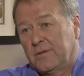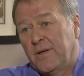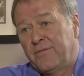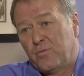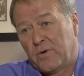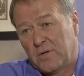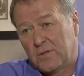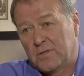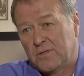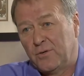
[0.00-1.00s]
Everyone
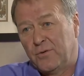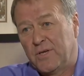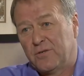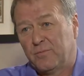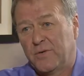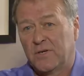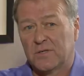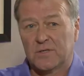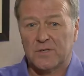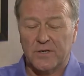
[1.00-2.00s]
looks at 2000
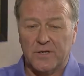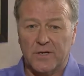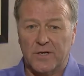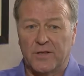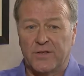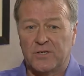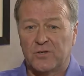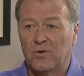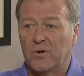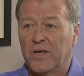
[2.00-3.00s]
because they
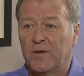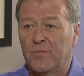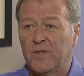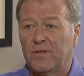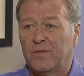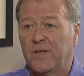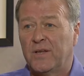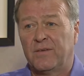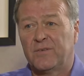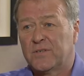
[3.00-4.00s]
saw a game that
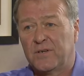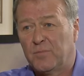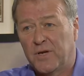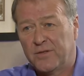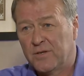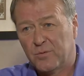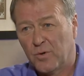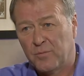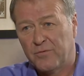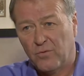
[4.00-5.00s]
they'd never seen played this
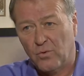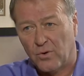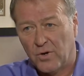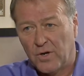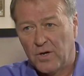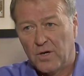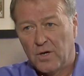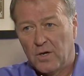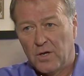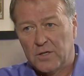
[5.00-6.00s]
way before.
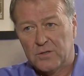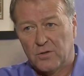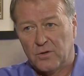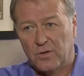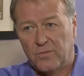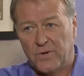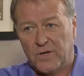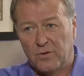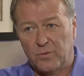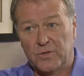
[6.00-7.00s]
They saw a
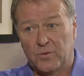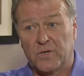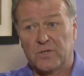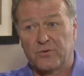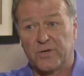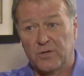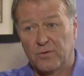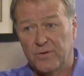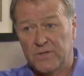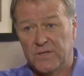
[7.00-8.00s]
fellow who was quite straight
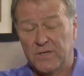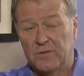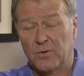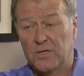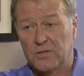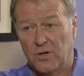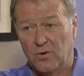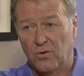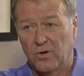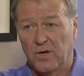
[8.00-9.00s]
off the tee as well as
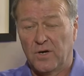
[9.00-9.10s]
long.